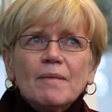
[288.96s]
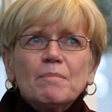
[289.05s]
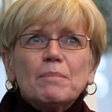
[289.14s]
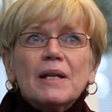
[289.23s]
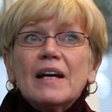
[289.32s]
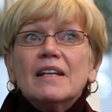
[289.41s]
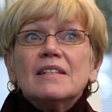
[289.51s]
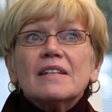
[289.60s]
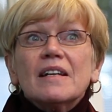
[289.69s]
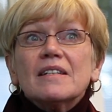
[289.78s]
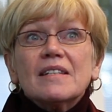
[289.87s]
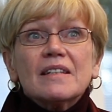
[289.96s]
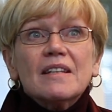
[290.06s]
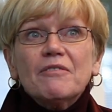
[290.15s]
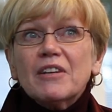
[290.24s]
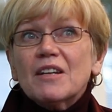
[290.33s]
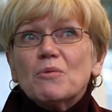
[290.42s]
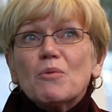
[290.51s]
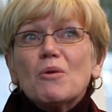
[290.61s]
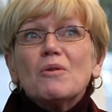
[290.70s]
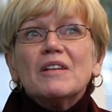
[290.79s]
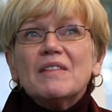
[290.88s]
played a significant
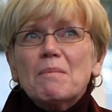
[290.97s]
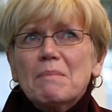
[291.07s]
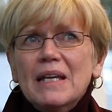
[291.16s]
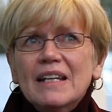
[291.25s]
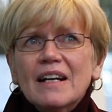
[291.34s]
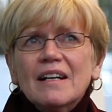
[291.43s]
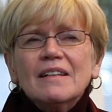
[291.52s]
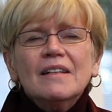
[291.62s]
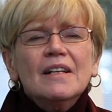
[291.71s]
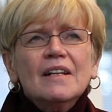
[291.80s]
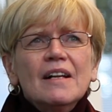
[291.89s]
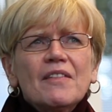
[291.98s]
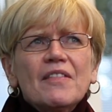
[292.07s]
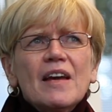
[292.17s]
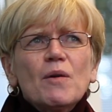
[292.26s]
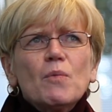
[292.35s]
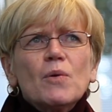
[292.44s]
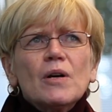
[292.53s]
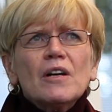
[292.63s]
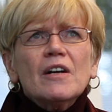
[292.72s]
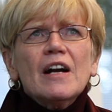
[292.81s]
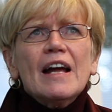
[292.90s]
role in the media. They
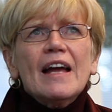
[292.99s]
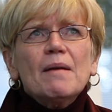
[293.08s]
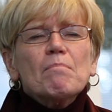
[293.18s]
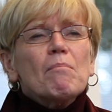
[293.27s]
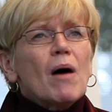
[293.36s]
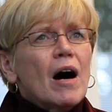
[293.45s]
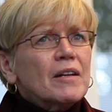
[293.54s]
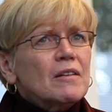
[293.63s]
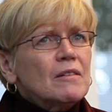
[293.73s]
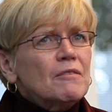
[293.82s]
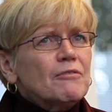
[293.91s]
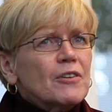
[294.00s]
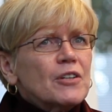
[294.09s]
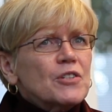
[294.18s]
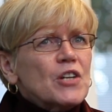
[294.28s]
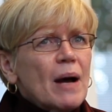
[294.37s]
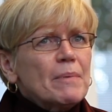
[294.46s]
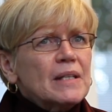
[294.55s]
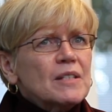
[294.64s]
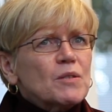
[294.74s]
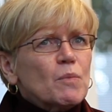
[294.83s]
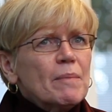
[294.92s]
were a model for
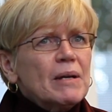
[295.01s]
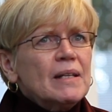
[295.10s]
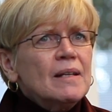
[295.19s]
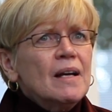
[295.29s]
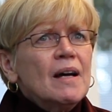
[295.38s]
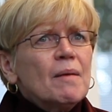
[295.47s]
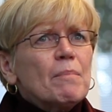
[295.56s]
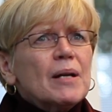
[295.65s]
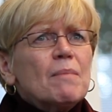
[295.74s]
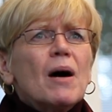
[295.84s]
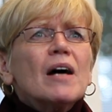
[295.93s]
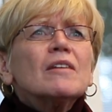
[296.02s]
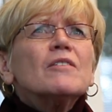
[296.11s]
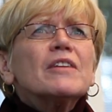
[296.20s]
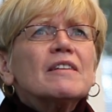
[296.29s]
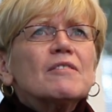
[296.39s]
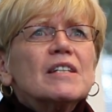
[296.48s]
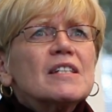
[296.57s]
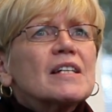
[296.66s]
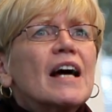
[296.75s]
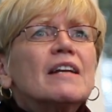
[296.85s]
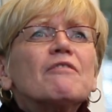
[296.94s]
Japanese women, but a model that is
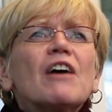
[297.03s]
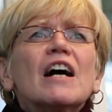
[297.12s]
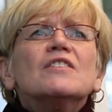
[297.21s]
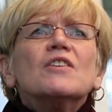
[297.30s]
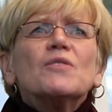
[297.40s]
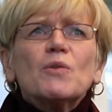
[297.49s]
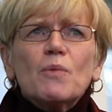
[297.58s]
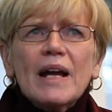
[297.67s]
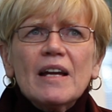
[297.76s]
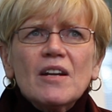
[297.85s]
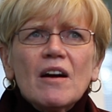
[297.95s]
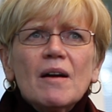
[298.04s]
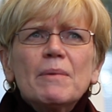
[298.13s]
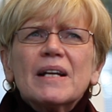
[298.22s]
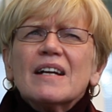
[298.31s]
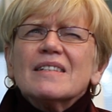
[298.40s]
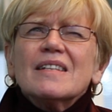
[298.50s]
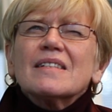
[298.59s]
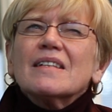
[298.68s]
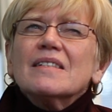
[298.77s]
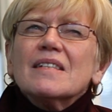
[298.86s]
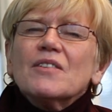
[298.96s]
kind of under the radar because it's
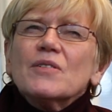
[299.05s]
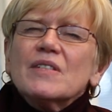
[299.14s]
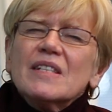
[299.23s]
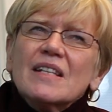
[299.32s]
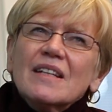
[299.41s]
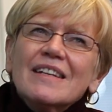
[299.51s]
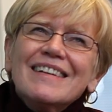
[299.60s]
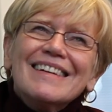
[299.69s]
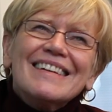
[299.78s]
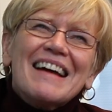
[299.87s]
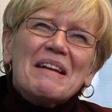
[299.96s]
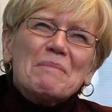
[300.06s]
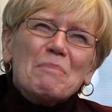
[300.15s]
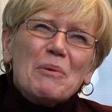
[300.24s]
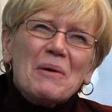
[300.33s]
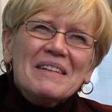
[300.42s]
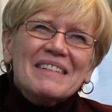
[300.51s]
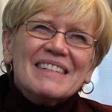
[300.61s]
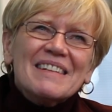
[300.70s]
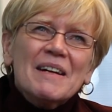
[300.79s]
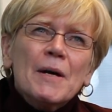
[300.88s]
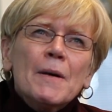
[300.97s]
considered silly and not important.
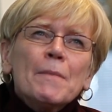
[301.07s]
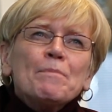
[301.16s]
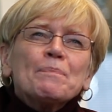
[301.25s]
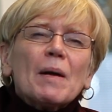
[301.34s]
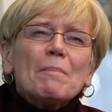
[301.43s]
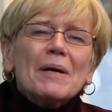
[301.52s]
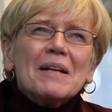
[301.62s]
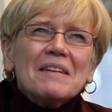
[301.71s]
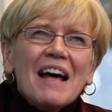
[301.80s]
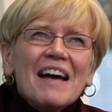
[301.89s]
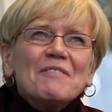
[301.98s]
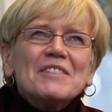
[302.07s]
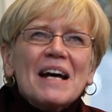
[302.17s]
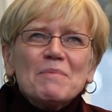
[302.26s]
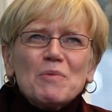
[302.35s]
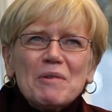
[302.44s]
But a lot of times we